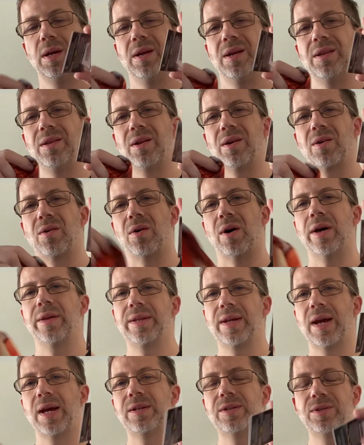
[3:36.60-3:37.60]
the cloth
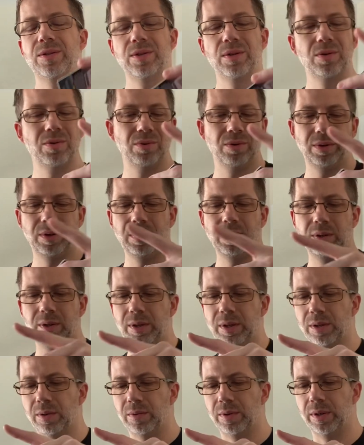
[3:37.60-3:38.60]
catches a corner. You
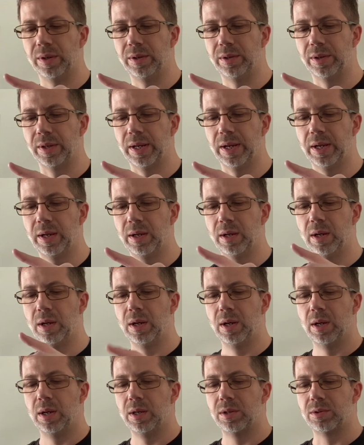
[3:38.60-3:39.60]
don't want to do that.
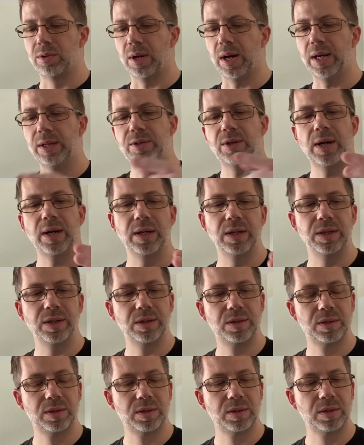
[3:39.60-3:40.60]
So I try to
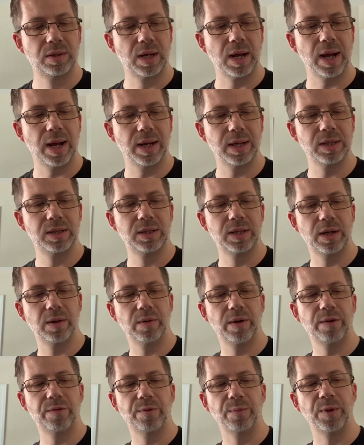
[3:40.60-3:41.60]
just kind of stay away
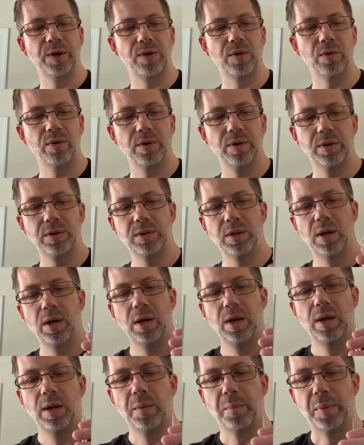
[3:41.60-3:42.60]
from the corners,
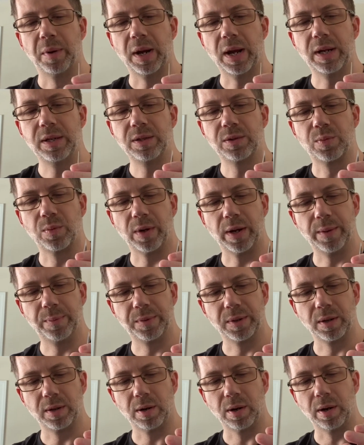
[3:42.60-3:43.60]
but I just wipe the
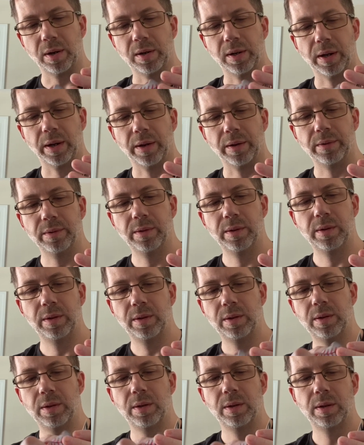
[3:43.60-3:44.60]
card down
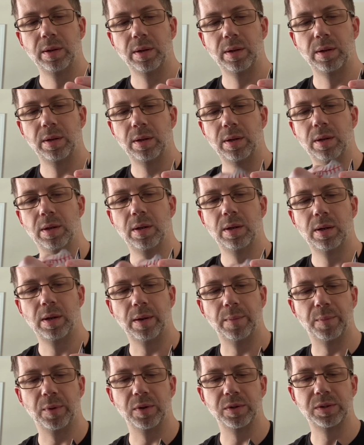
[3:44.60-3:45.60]
on
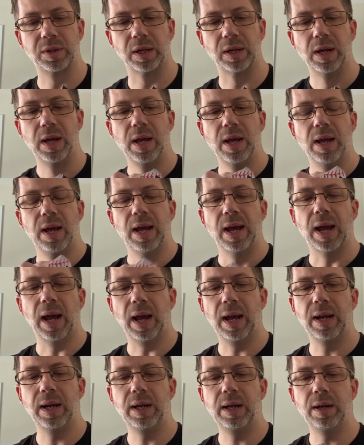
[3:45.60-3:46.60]
both sides.
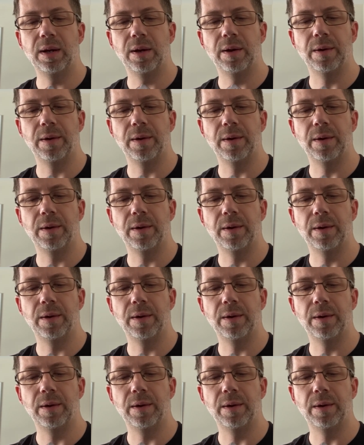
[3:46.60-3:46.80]
Any